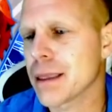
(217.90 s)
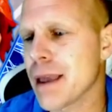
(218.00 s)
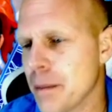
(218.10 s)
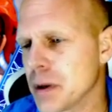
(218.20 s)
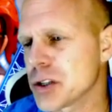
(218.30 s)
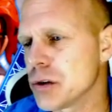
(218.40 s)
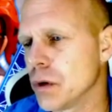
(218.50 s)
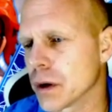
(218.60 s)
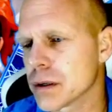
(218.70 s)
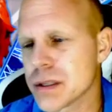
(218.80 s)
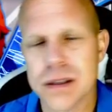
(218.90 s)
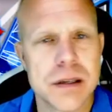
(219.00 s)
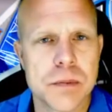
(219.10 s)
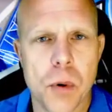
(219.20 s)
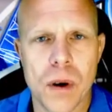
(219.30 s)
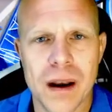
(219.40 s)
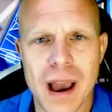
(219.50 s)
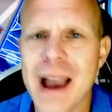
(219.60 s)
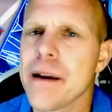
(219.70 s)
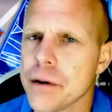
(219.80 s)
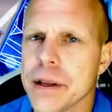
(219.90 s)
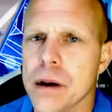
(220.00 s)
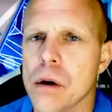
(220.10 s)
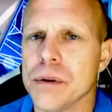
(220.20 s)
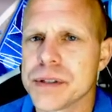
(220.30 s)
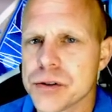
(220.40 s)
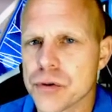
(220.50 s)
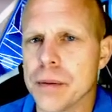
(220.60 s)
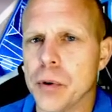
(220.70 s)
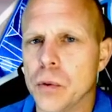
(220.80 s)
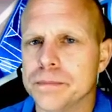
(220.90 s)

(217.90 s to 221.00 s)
that much sooner, because at this point, I already know it's a triple.